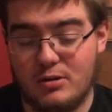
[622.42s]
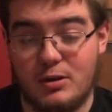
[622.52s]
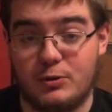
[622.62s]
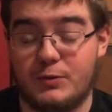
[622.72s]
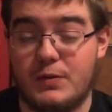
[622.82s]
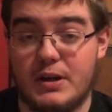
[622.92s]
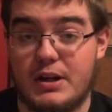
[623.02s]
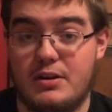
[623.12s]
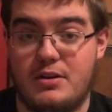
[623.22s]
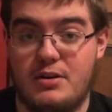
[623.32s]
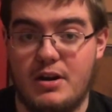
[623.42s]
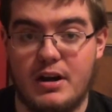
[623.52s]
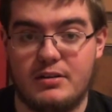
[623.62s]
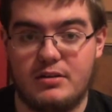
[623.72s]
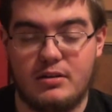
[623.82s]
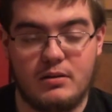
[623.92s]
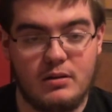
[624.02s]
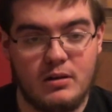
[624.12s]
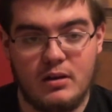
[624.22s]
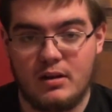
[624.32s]
goes fucking nuts
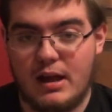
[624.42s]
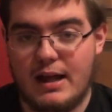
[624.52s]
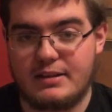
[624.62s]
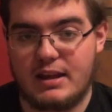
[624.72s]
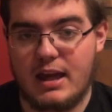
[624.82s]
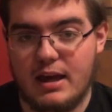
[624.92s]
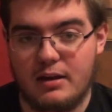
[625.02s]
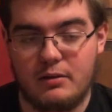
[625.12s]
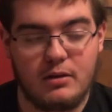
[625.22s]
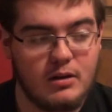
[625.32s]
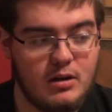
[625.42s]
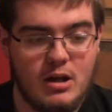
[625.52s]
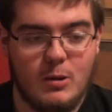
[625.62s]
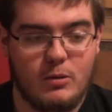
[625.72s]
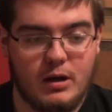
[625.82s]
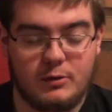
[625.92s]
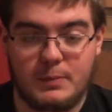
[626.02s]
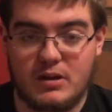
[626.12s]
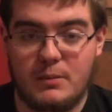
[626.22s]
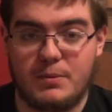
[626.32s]
at the end, where he's
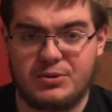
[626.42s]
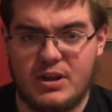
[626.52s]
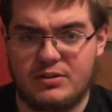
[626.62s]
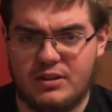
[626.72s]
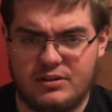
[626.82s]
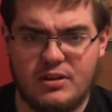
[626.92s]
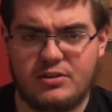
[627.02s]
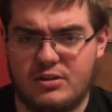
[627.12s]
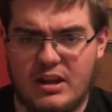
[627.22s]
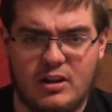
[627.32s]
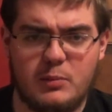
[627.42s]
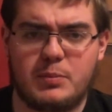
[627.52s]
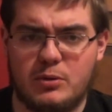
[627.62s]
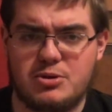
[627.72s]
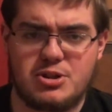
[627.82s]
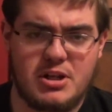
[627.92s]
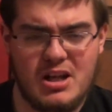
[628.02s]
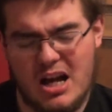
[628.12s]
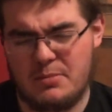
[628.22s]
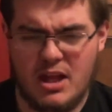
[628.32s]
become possessed and he starts saying this bullshit,
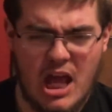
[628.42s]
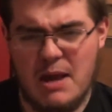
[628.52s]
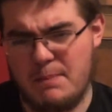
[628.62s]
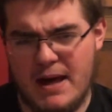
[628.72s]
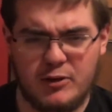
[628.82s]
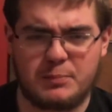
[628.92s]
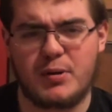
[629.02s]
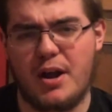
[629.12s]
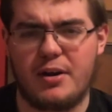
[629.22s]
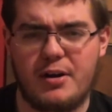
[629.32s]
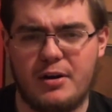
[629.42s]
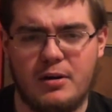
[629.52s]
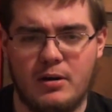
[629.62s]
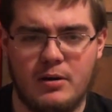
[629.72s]
I'm the apex predator.